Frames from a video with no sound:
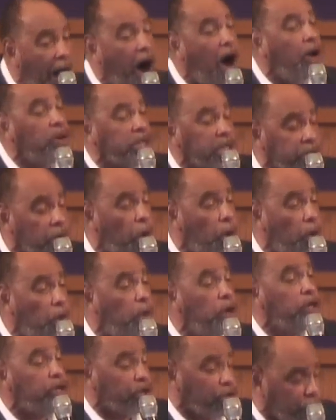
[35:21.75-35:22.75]

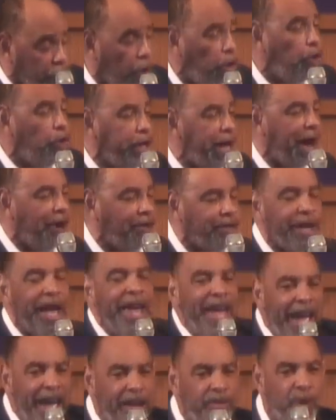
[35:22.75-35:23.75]
also showed out.
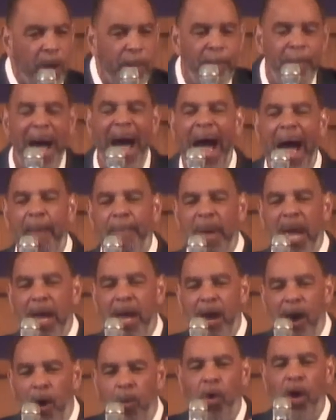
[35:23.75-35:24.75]
And remind
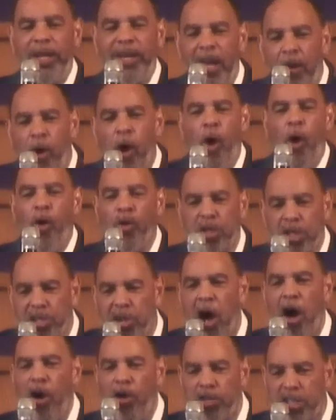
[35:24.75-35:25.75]
me of what that old
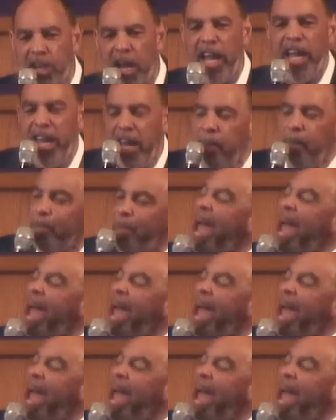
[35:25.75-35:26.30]
song said. He